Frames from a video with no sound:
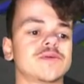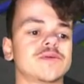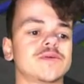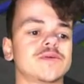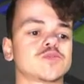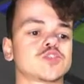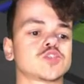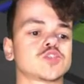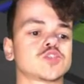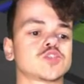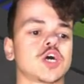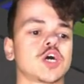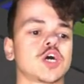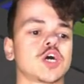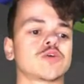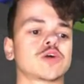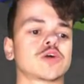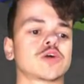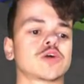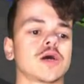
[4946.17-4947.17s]
So
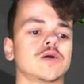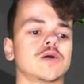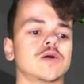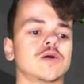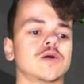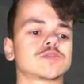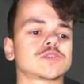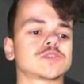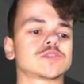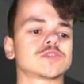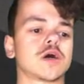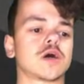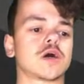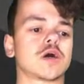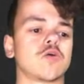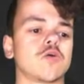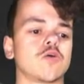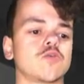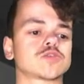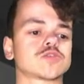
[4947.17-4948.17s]
close.
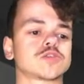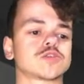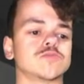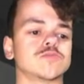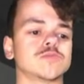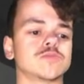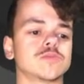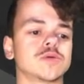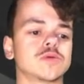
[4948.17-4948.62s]
Oh, awesome.